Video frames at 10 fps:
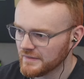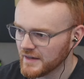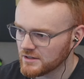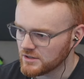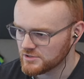
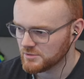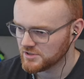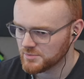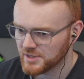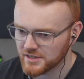thank you all so
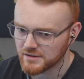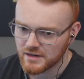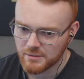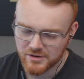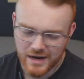much for being here.
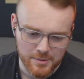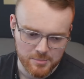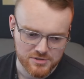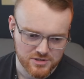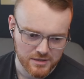I'm gonna wrap up
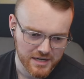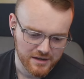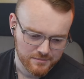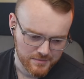the stream now.